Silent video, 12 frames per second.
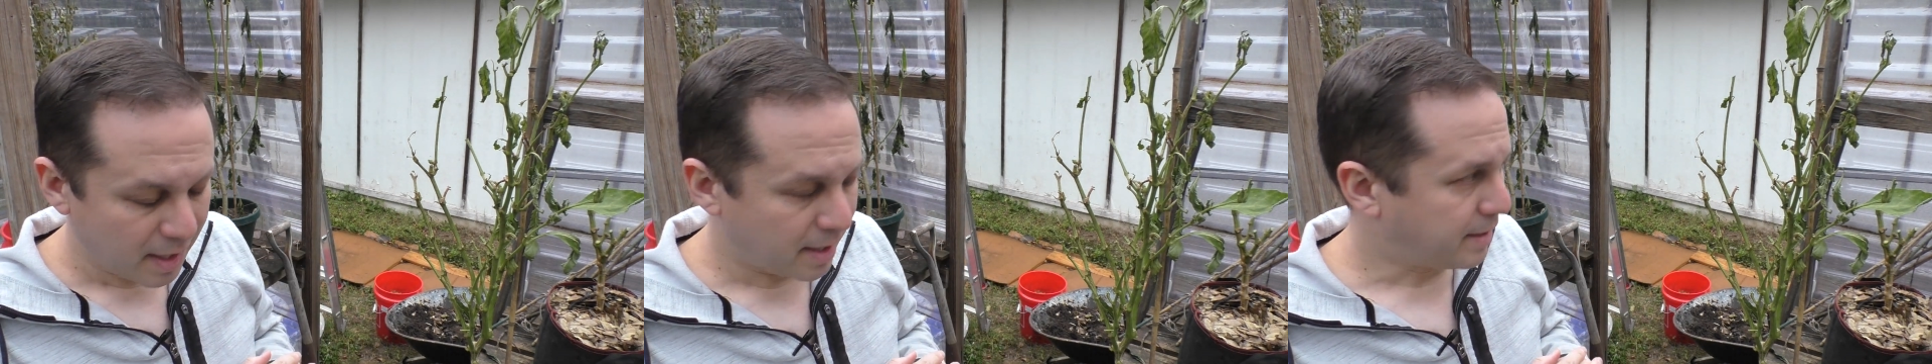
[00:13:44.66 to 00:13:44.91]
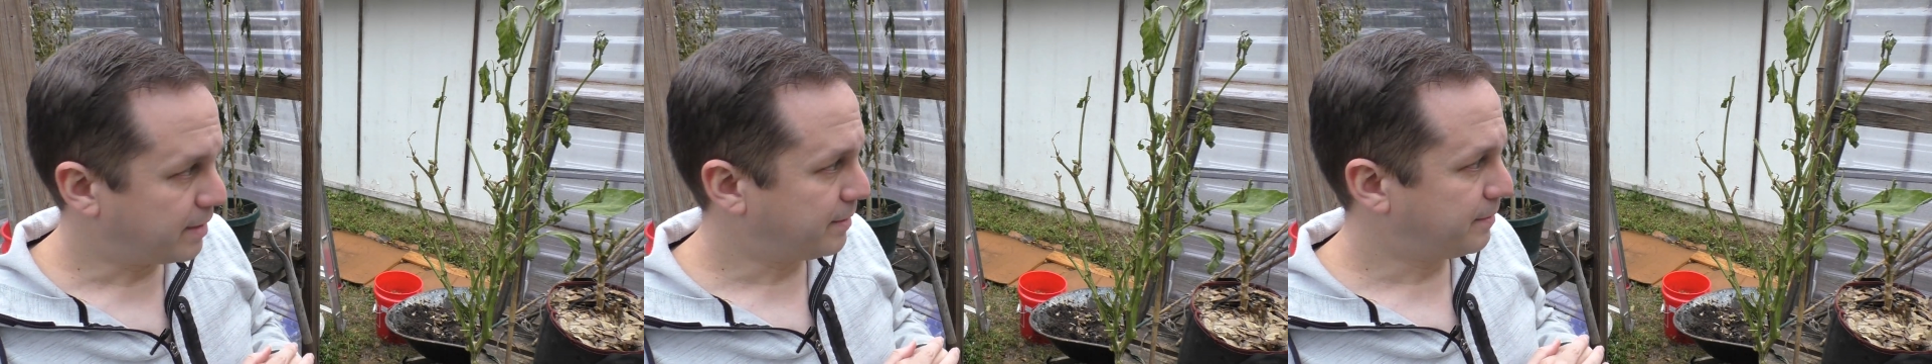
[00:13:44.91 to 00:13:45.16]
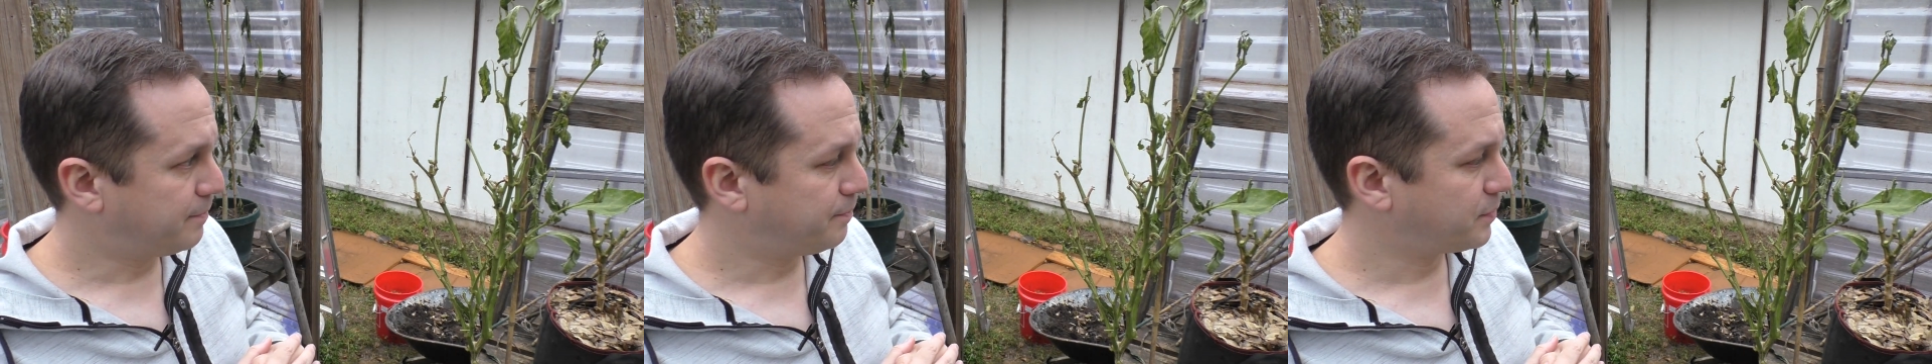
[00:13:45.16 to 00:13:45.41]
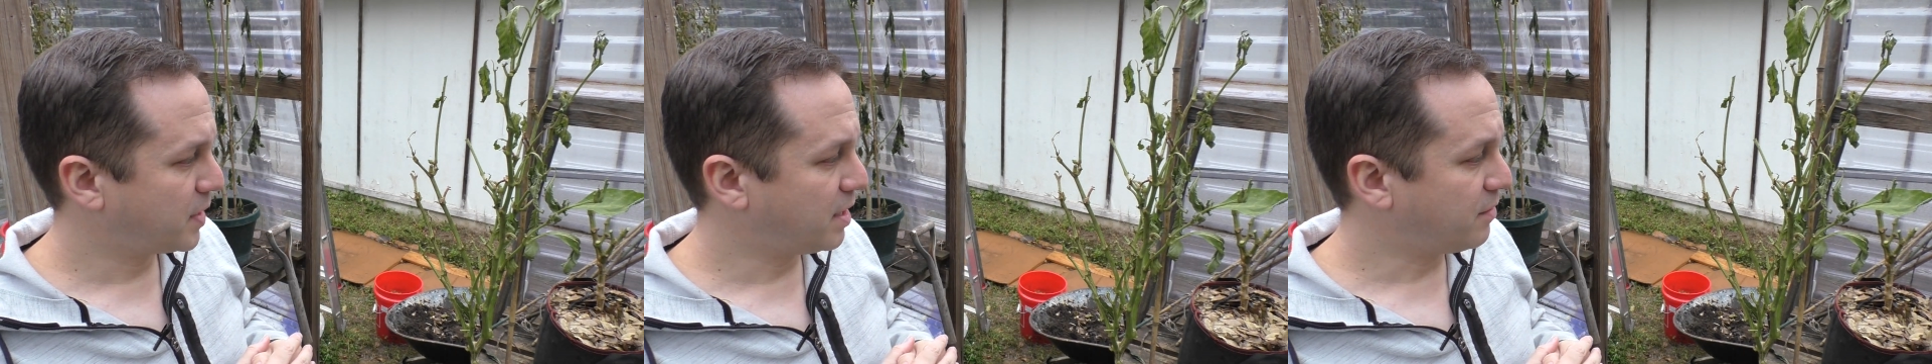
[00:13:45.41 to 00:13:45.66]

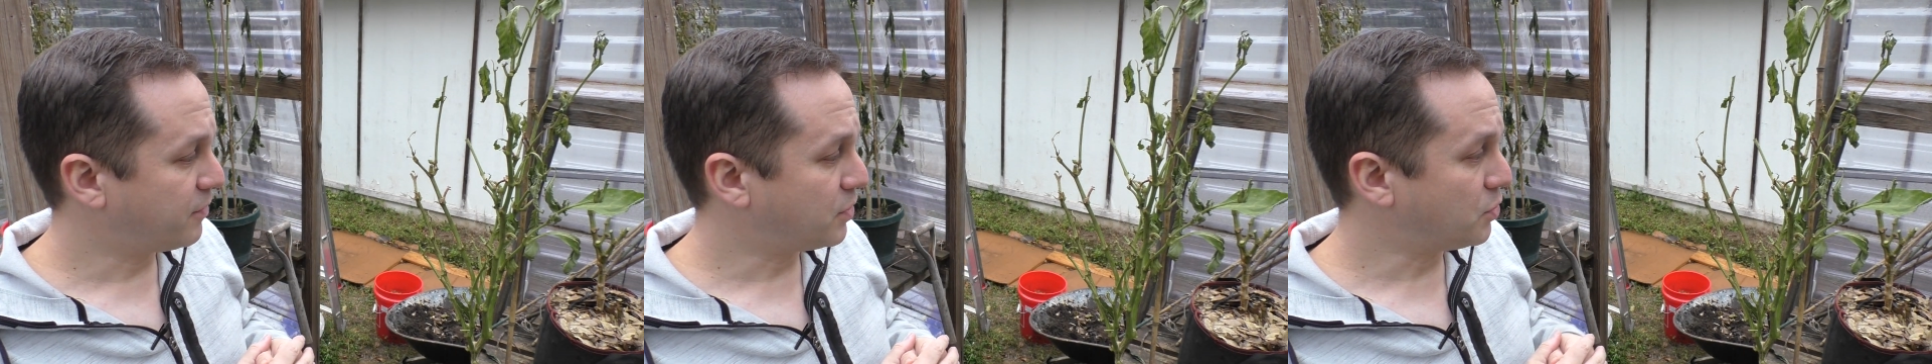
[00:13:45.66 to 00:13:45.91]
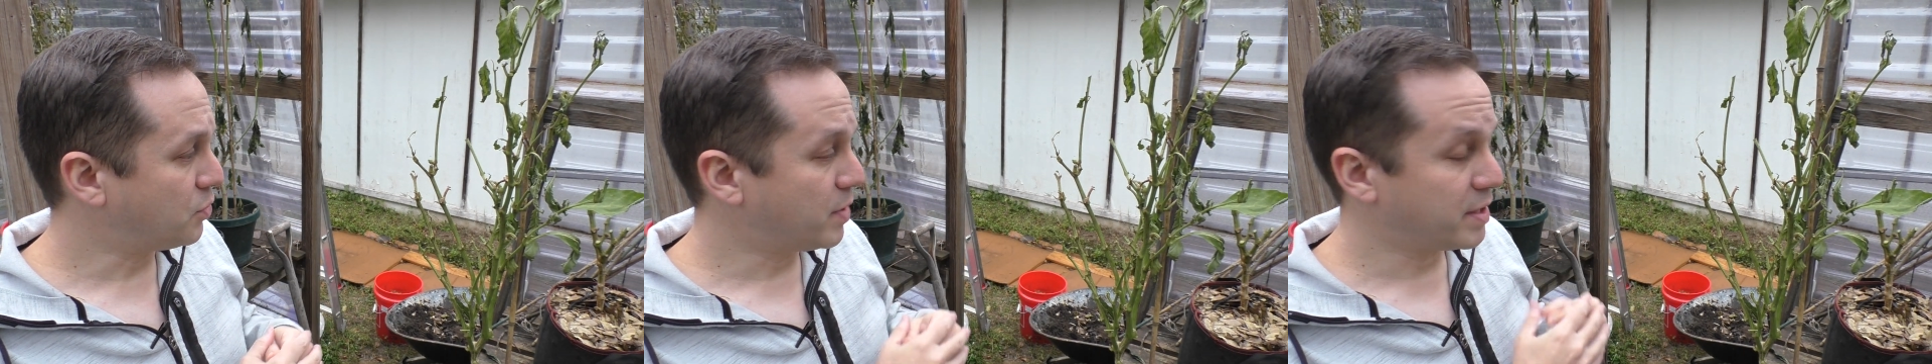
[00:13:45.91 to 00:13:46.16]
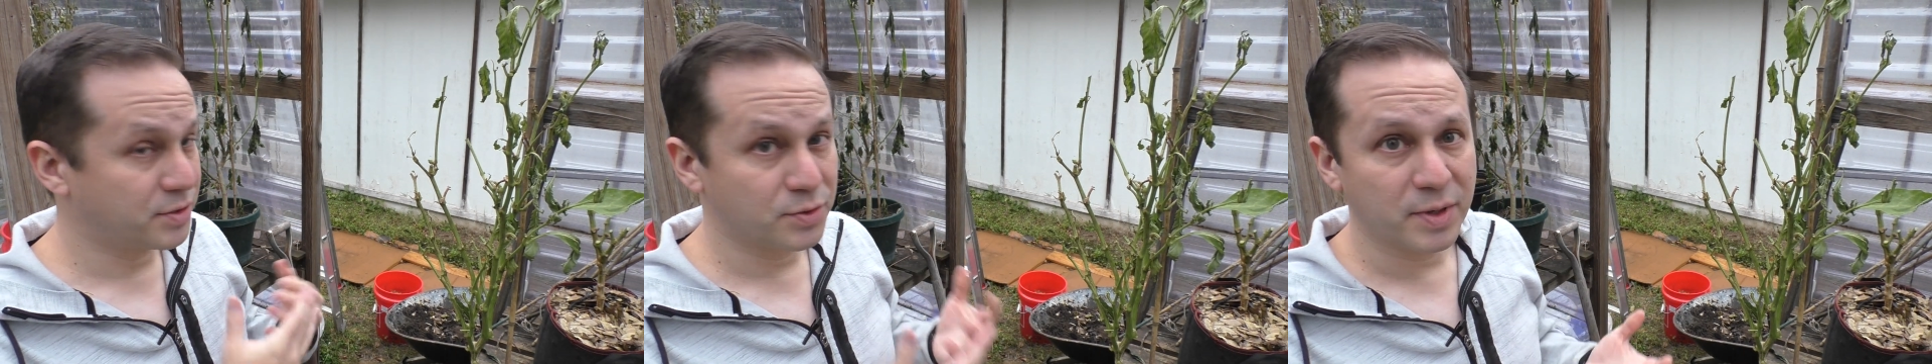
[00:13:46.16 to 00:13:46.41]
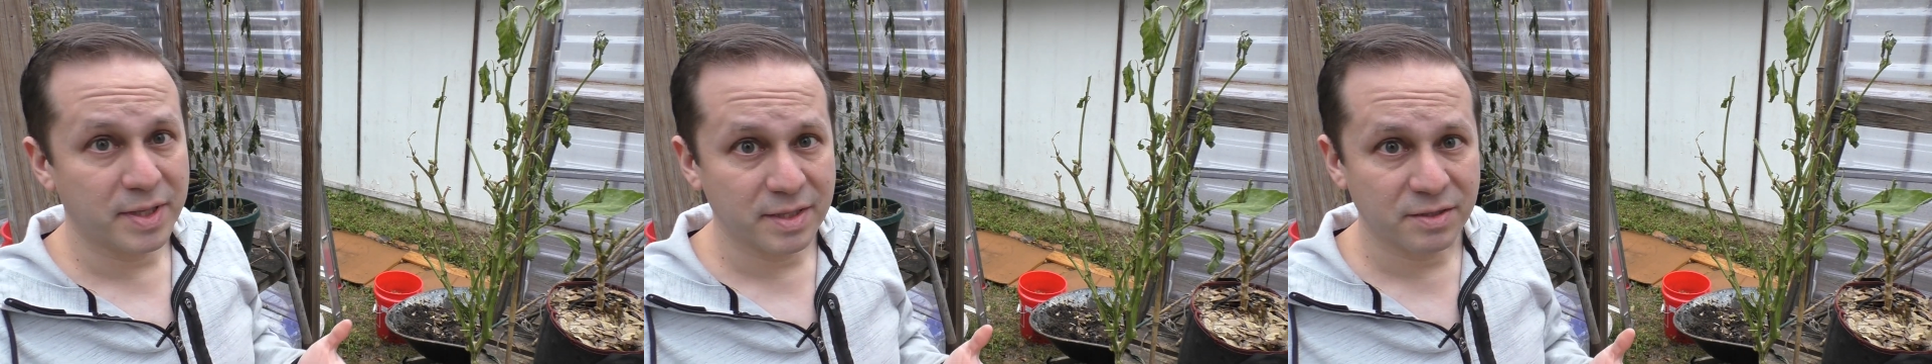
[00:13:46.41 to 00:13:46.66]
If you
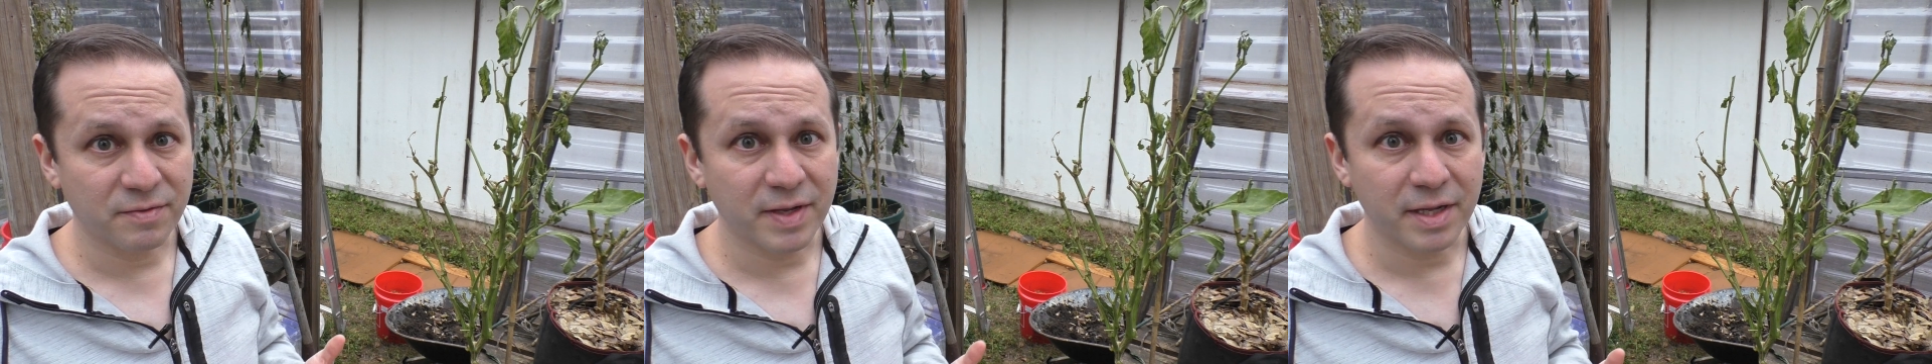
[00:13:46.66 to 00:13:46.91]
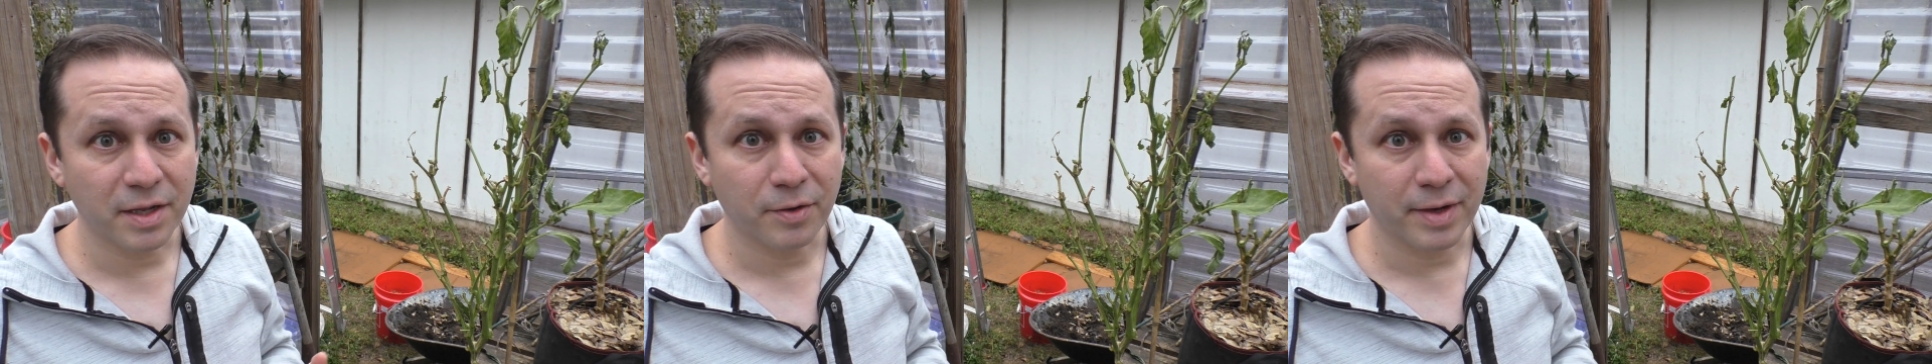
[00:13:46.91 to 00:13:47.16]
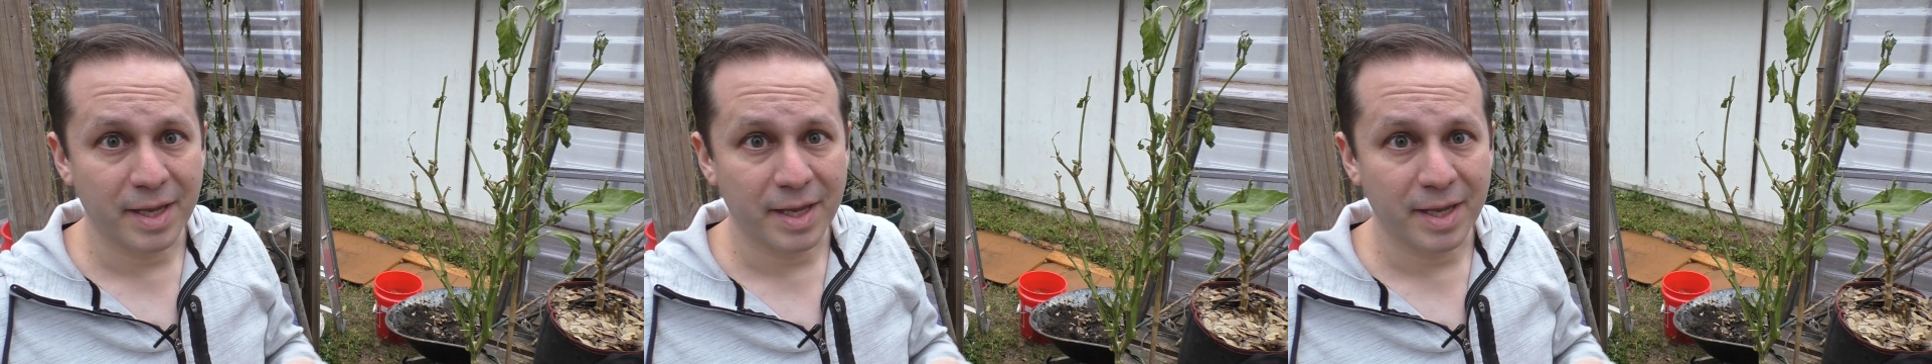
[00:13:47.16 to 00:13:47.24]
enjoyed this video,